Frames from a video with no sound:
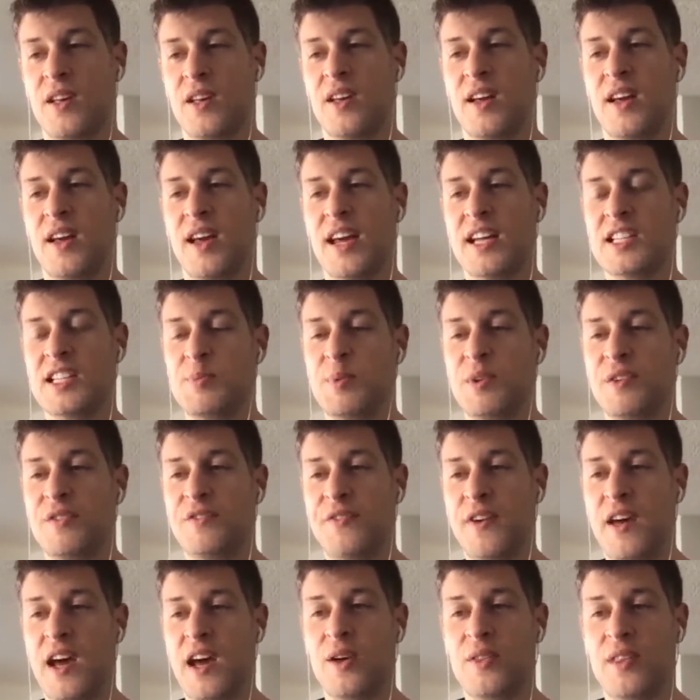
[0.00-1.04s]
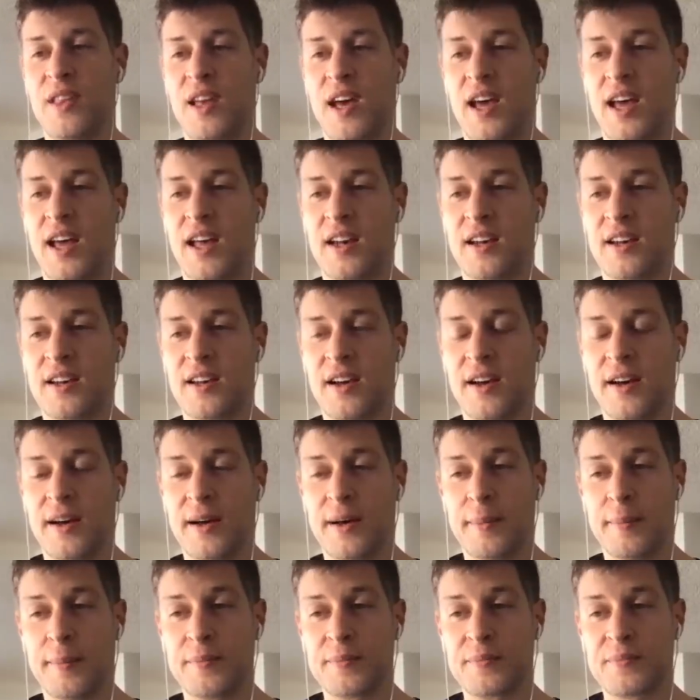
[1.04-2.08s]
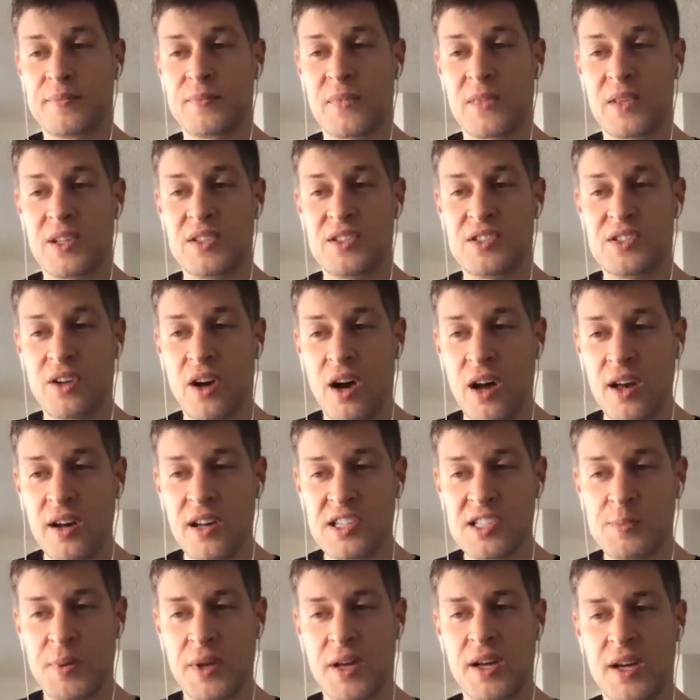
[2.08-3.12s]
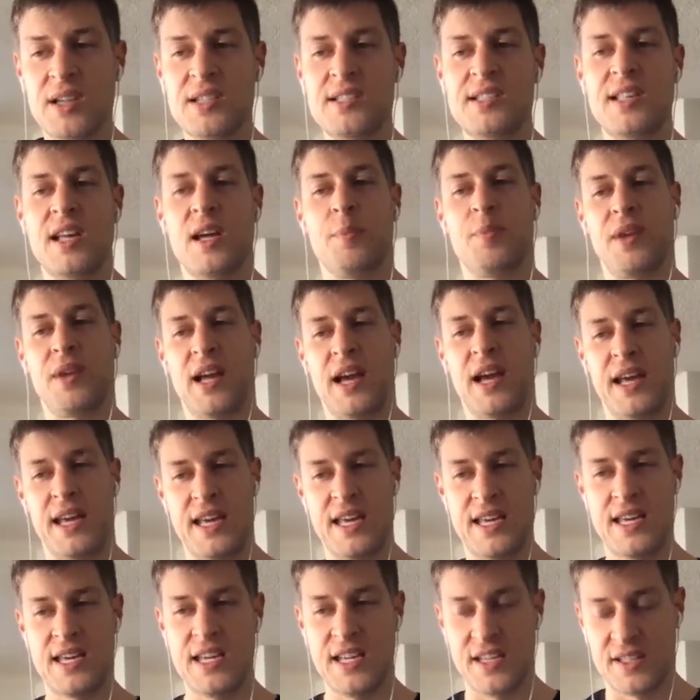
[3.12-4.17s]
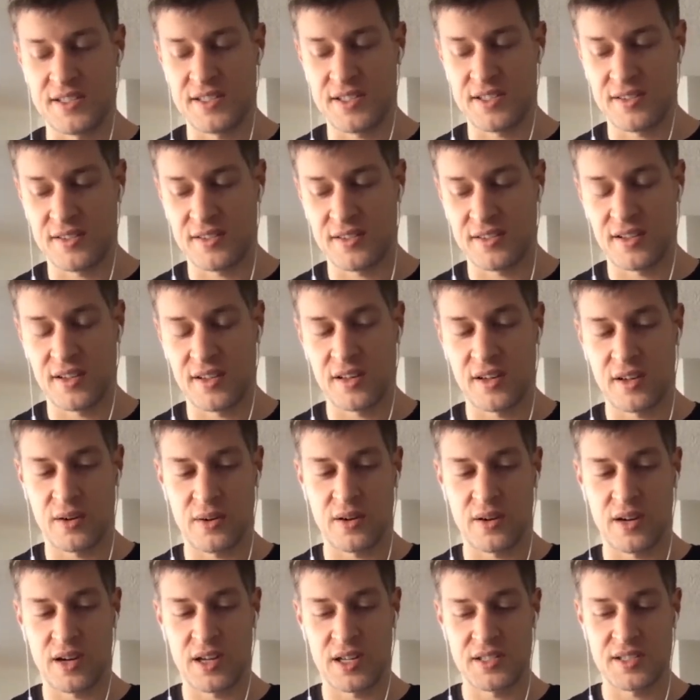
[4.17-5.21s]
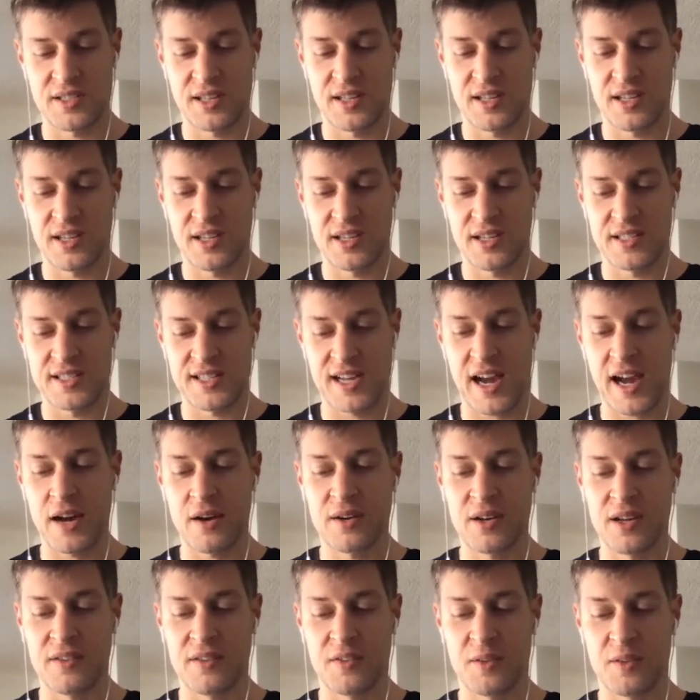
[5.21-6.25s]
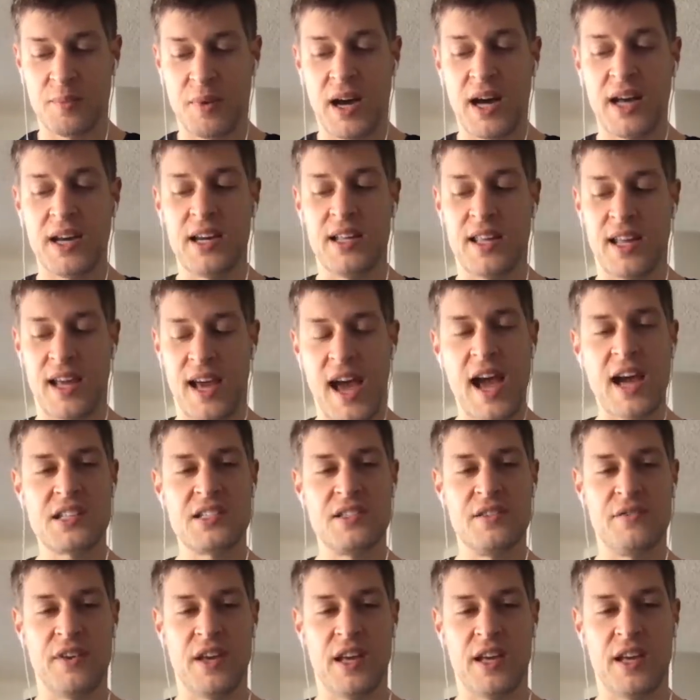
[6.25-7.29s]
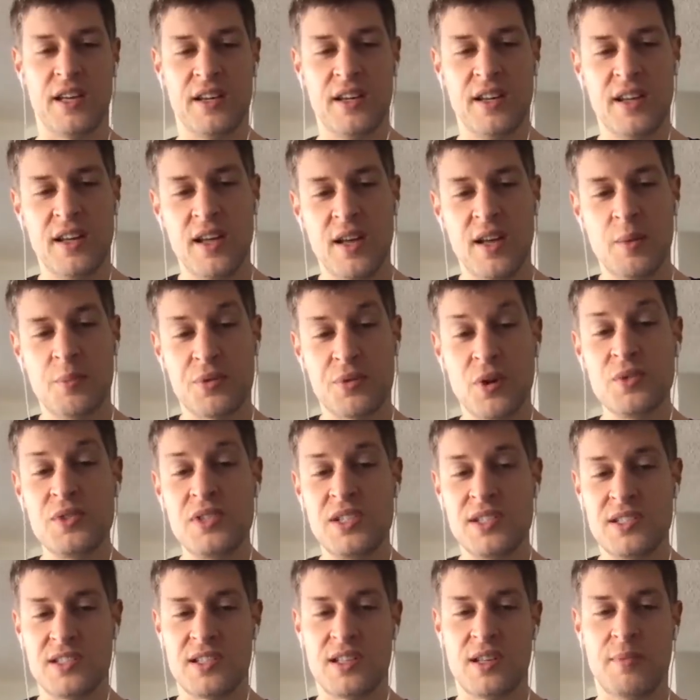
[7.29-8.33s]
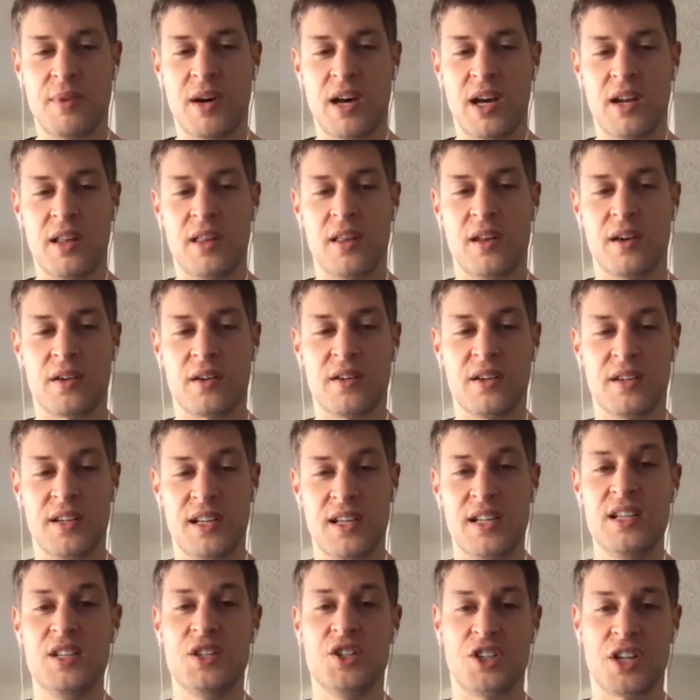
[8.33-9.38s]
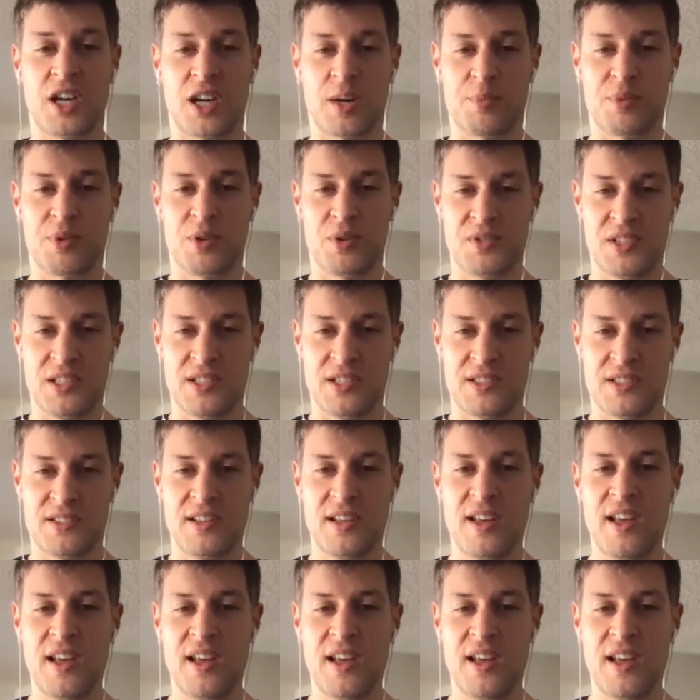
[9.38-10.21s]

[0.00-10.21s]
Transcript: it's been found that um, saunas, because they apply heat, you know, onto the entirety of the body, they activate proteins in the body that are called heat shock proteins.